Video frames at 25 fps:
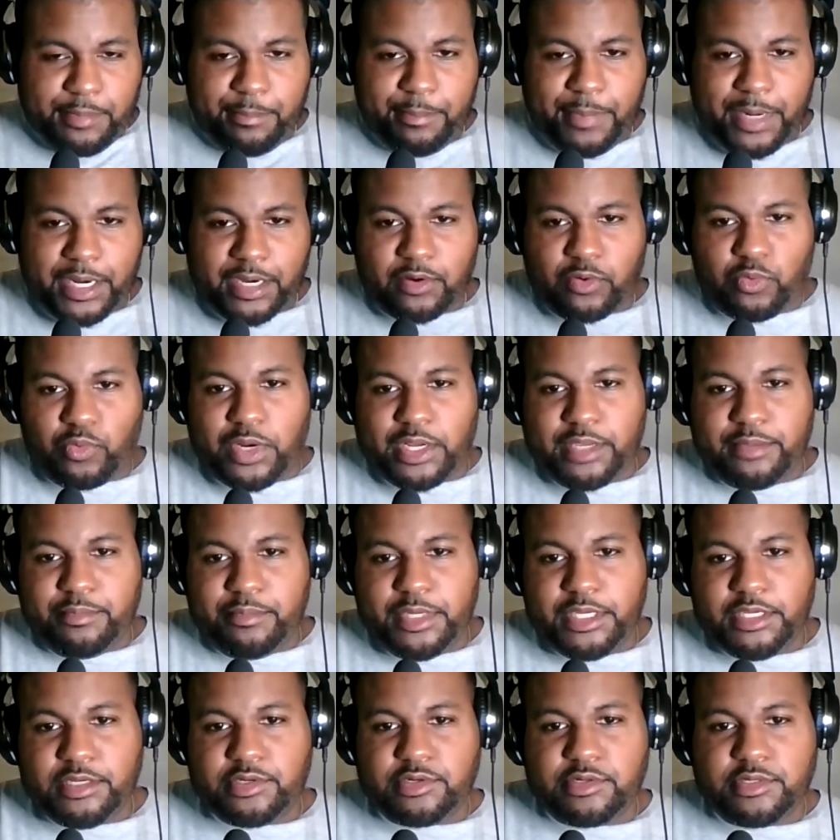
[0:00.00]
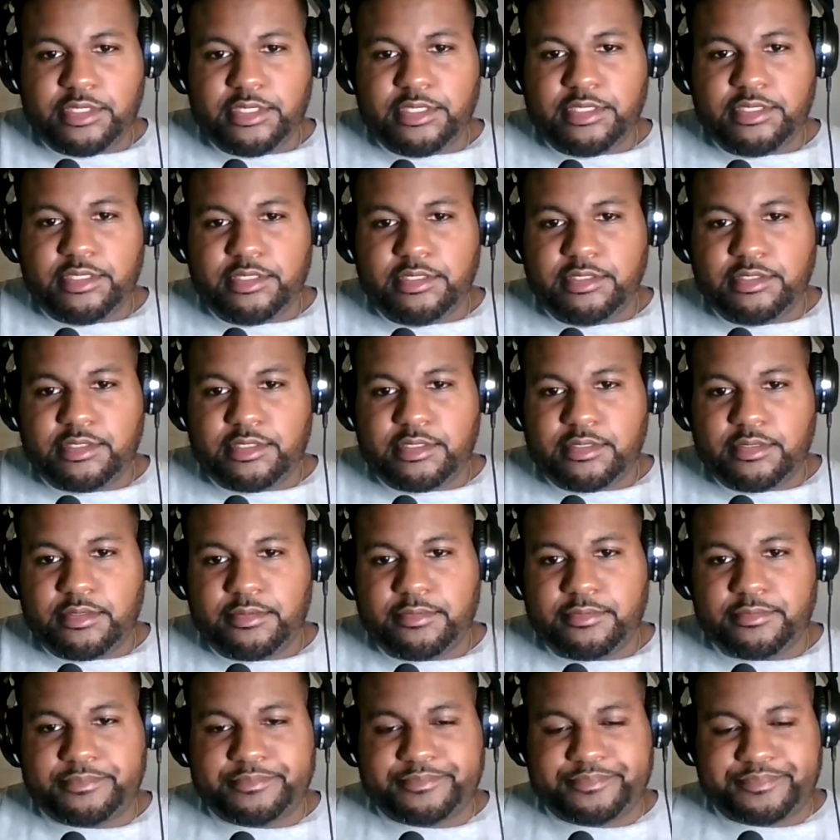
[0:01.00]
by the white major leagues,
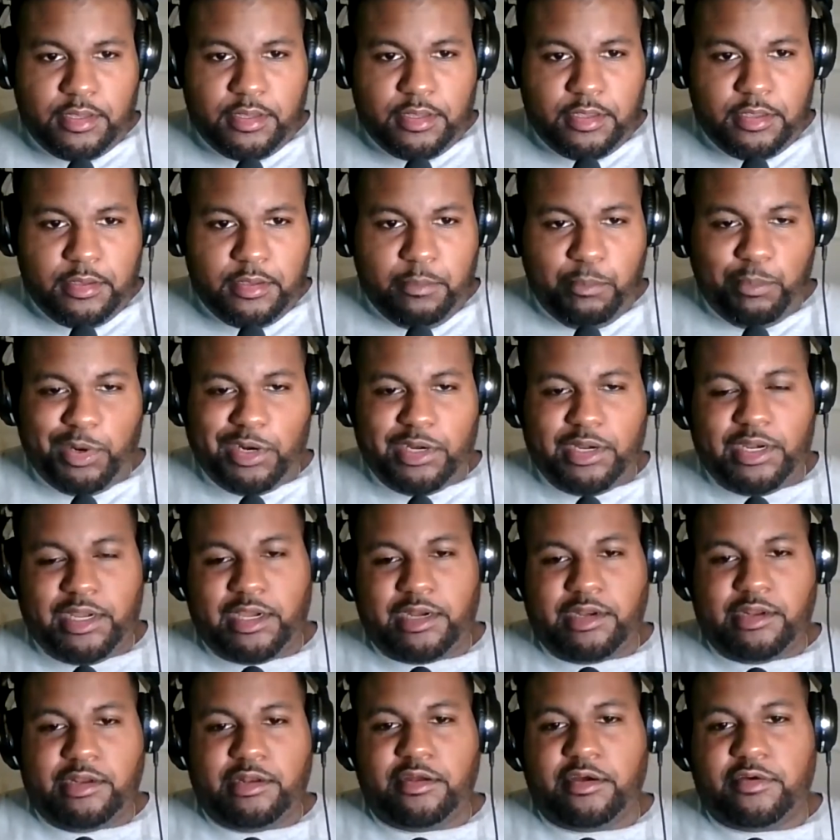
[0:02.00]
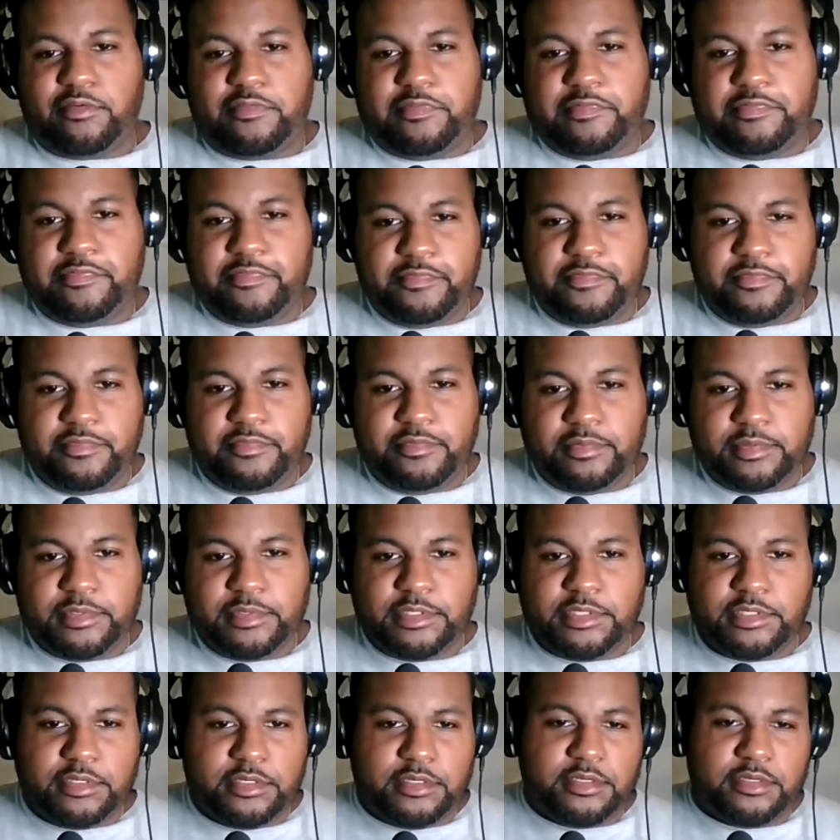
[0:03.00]
but not enough
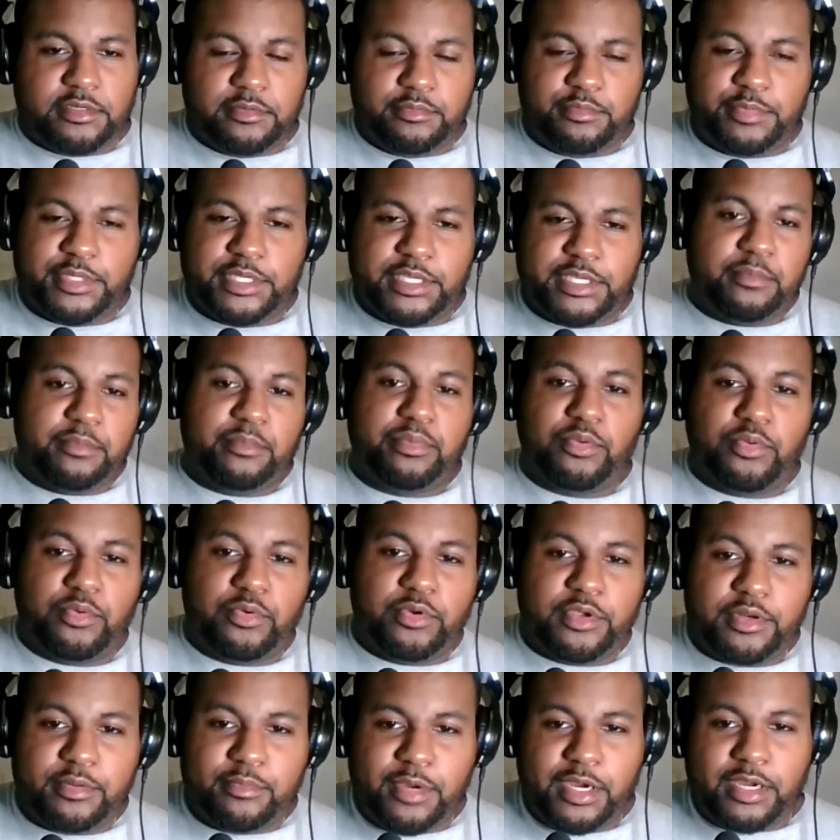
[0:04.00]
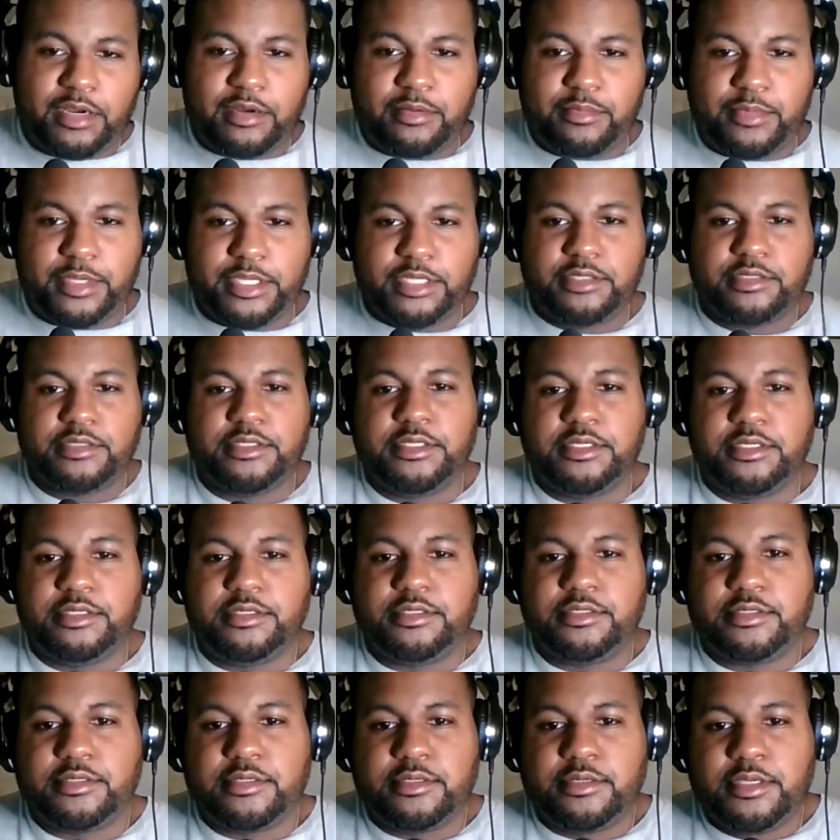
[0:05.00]
to be employed by the major
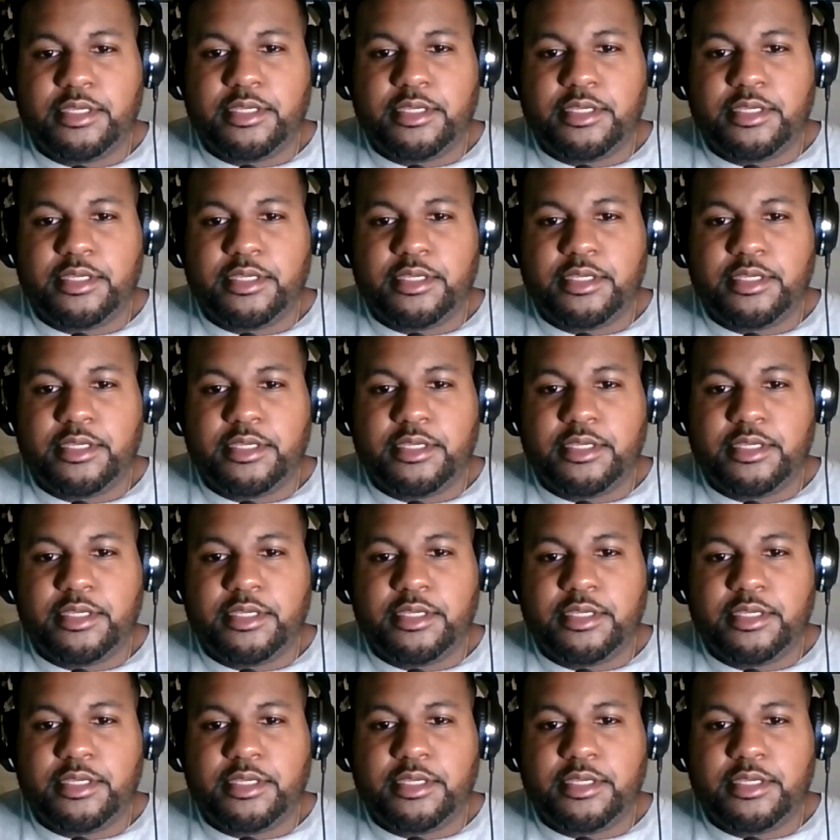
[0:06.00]
leagues.